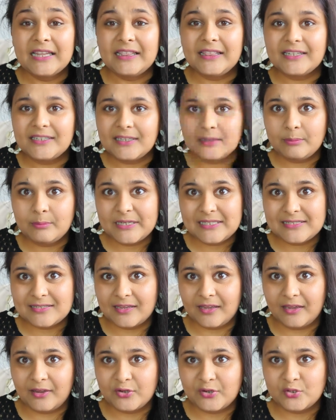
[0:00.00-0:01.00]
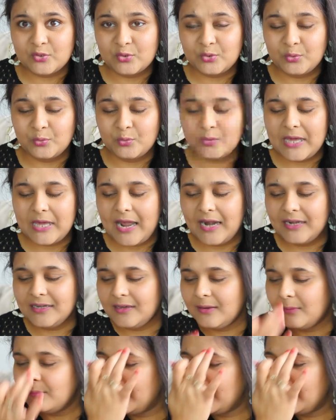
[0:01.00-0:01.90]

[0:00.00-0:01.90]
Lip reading: little bit scared to do that,